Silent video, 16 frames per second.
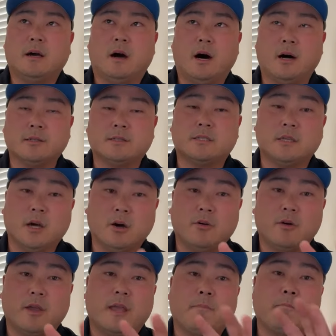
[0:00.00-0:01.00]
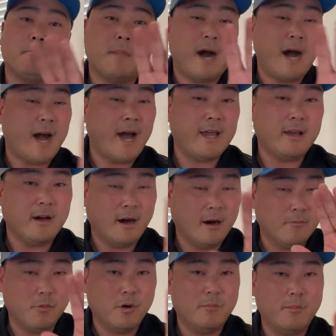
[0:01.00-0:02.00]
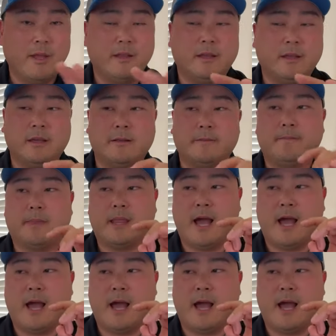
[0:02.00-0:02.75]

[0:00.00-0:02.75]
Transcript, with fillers: Although, in my humble opinion,